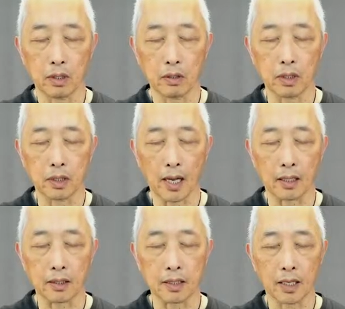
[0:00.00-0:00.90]
in
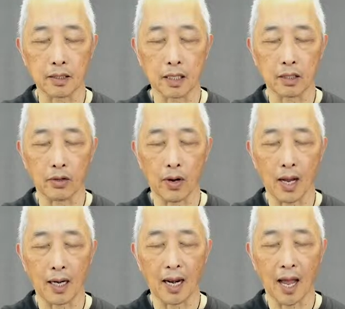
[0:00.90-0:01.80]
that sense that they're
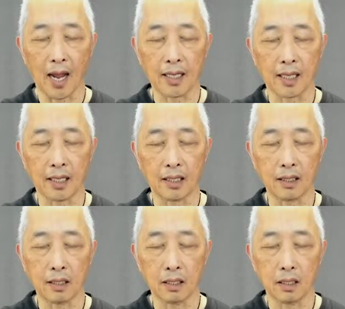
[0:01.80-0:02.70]
aligning
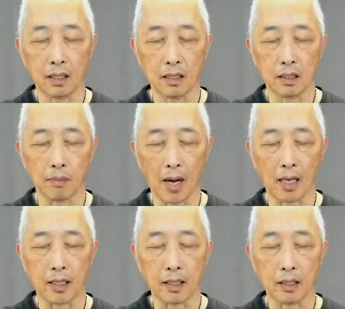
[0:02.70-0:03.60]
the
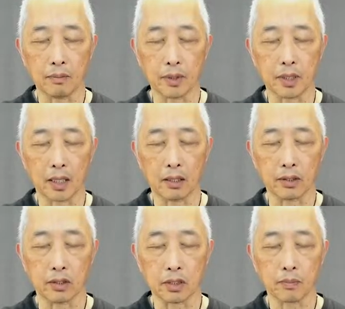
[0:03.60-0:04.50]
body, particularly
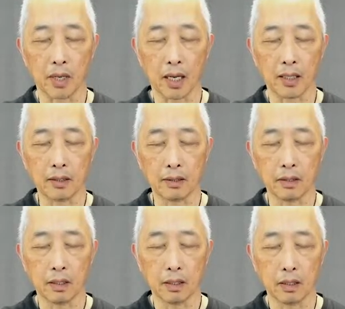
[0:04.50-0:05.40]
the spine,
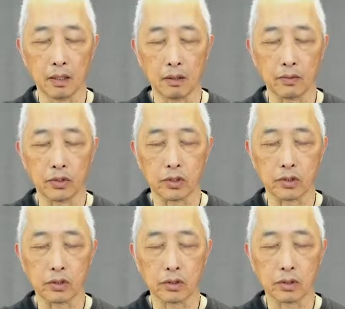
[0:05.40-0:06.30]
which
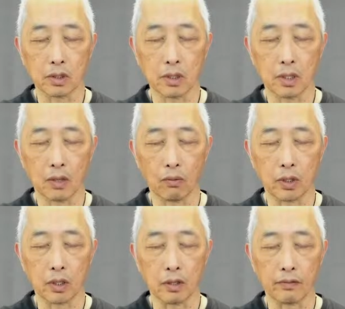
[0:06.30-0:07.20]
is
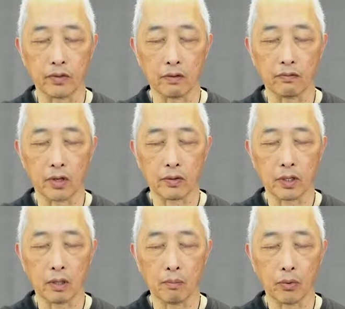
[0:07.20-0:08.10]
one of the
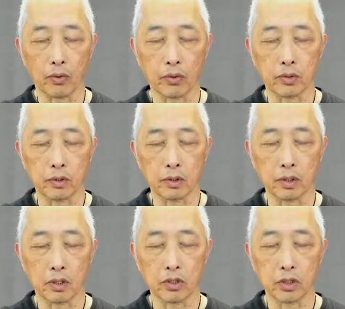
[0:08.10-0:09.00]
very important
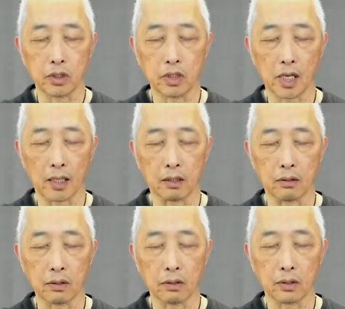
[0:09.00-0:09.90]
chi
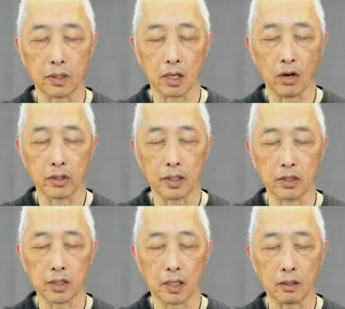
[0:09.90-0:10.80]
channel called the guardian
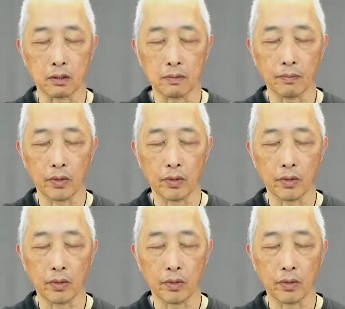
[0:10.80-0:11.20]
channel.